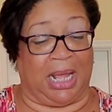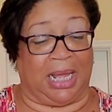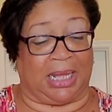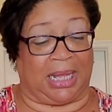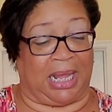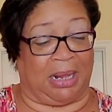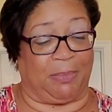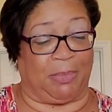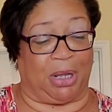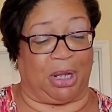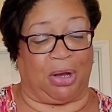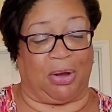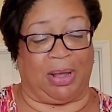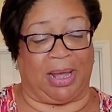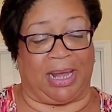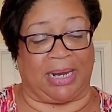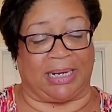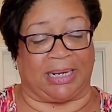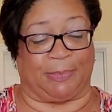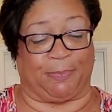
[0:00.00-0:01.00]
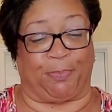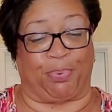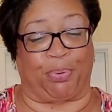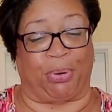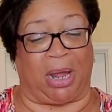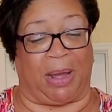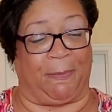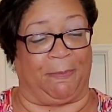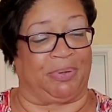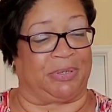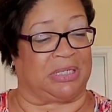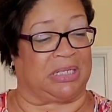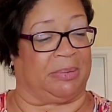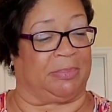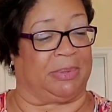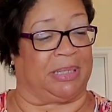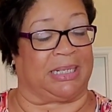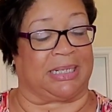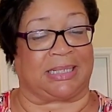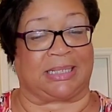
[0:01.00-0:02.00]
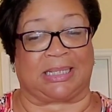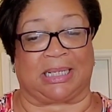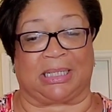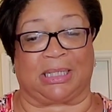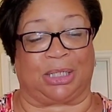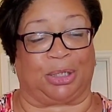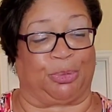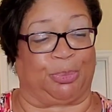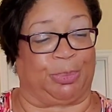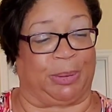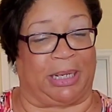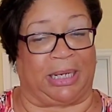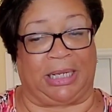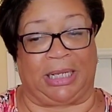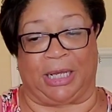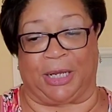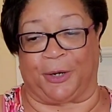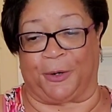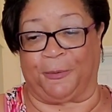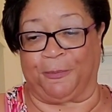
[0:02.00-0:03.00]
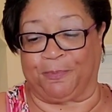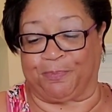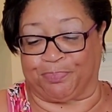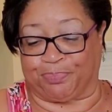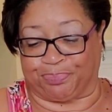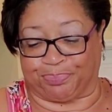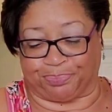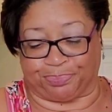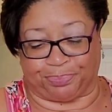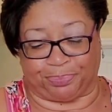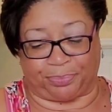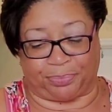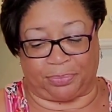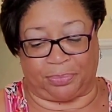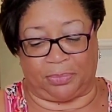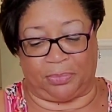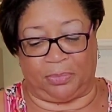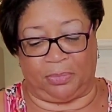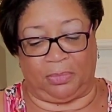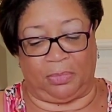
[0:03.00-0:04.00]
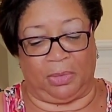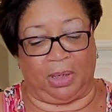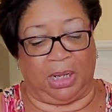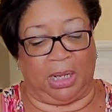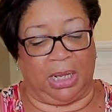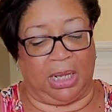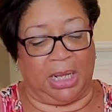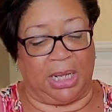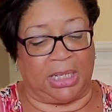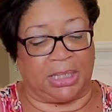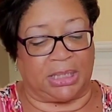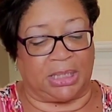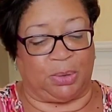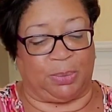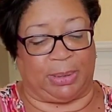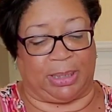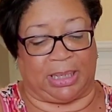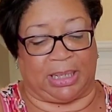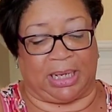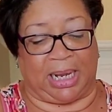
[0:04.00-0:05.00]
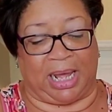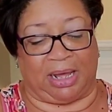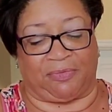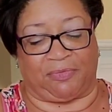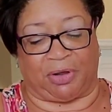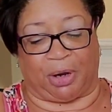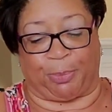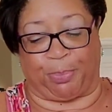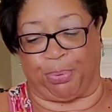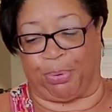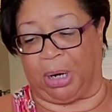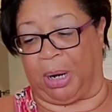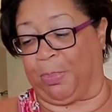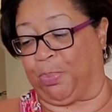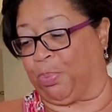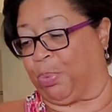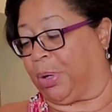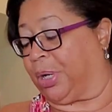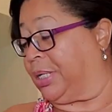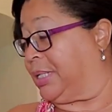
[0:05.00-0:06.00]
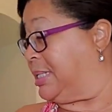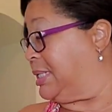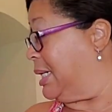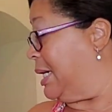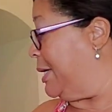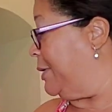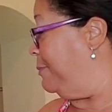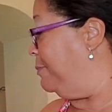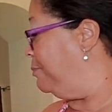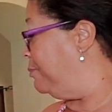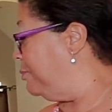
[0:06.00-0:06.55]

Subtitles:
Okay, I'm going to go ahead and prep some of this a little bit here so we can have our prep work done.